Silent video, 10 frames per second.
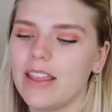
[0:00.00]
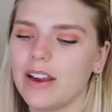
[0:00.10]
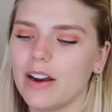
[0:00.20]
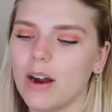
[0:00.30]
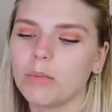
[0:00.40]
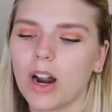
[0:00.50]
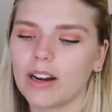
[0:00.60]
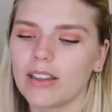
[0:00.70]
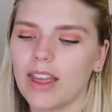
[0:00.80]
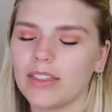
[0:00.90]
They're a
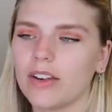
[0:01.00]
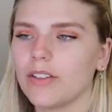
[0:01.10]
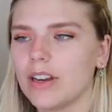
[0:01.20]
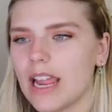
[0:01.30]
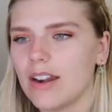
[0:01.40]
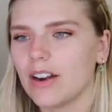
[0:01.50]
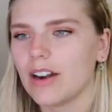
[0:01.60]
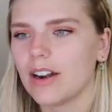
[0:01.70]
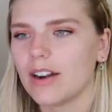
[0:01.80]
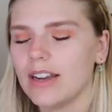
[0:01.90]
product that the
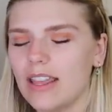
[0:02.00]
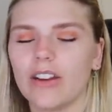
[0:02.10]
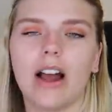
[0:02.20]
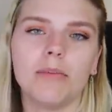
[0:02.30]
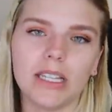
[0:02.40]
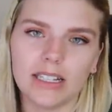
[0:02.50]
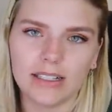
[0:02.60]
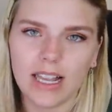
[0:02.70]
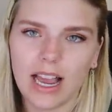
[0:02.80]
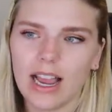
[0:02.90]
creator either helped to
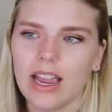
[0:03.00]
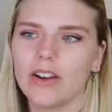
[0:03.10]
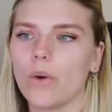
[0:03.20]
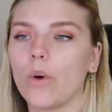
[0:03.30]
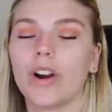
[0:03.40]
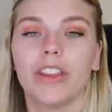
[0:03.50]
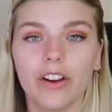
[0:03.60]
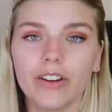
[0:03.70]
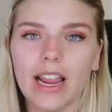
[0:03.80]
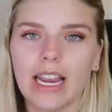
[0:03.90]
design or
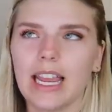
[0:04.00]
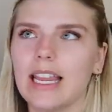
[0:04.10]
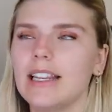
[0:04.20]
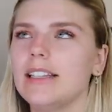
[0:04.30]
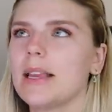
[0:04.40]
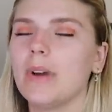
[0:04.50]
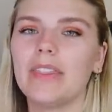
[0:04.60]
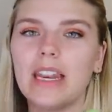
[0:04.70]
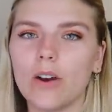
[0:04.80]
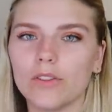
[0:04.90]
curated, but
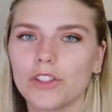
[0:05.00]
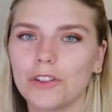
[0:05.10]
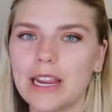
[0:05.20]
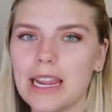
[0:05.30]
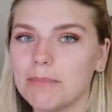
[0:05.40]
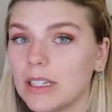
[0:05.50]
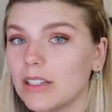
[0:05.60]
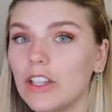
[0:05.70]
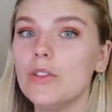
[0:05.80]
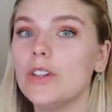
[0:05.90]
they don't scream
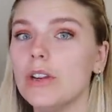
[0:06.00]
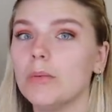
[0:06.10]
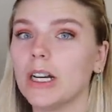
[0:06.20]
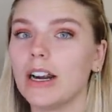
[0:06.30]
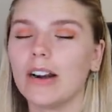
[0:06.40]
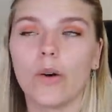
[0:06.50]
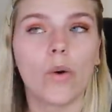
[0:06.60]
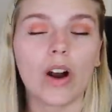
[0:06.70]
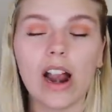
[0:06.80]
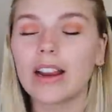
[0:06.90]
YouTuber
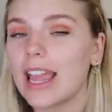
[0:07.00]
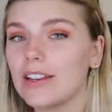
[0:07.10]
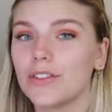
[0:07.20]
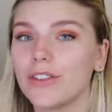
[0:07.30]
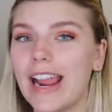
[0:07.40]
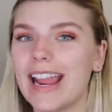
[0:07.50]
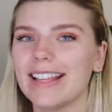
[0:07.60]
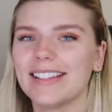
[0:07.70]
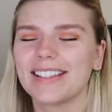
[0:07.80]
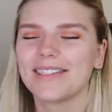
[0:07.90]
or
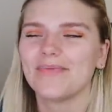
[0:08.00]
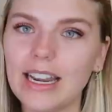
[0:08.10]
catchphrase.